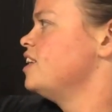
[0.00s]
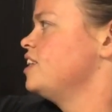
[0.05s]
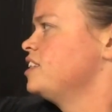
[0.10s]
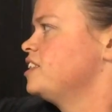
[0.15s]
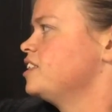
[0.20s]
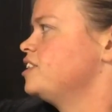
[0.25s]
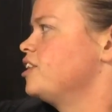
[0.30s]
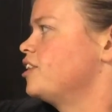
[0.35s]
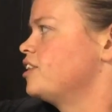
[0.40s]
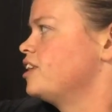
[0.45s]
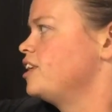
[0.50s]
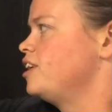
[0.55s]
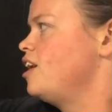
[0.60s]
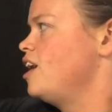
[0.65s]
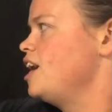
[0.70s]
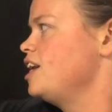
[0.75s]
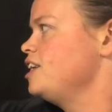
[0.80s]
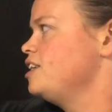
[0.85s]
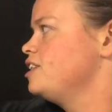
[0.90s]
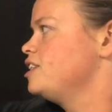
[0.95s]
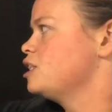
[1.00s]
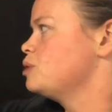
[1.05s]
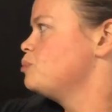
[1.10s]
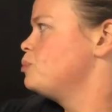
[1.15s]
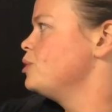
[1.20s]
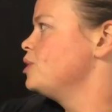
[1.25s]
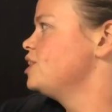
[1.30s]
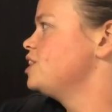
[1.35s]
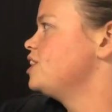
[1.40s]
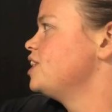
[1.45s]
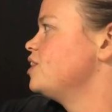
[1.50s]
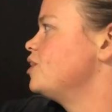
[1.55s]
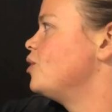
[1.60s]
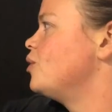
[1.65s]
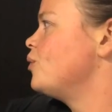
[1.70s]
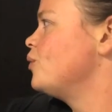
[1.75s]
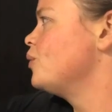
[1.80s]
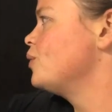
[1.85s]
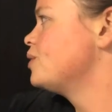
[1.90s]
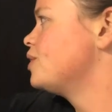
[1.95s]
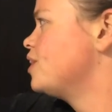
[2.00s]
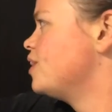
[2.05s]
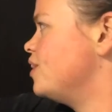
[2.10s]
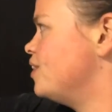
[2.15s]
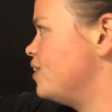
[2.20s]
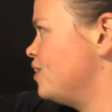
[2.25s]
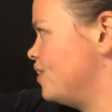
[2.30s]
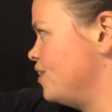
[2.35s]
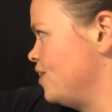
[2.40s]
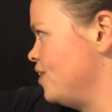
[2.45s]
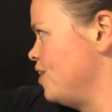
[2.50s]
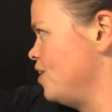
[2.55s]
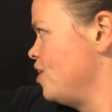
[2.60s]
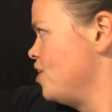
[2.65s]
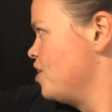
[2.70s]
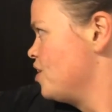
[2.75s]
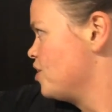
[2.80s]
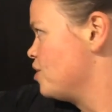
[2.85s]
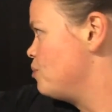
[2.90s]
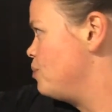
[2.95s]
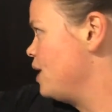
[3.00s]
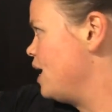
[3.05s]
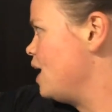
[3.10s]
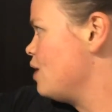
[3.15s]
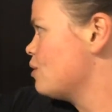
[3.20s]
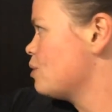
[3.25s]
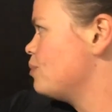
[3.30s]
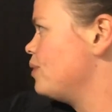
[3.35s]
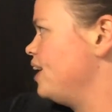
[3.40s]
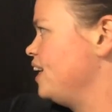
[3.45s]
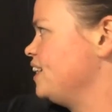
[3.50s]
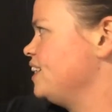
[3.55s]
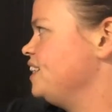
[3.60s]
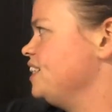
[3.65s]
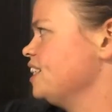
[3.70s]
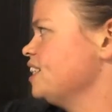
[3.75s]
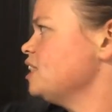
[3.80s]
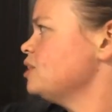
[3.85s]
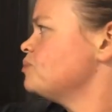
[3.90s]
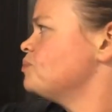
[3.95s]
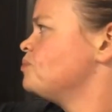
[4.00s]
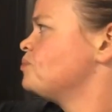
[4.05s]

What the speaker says: To turn it on, you just push and hold the power button here.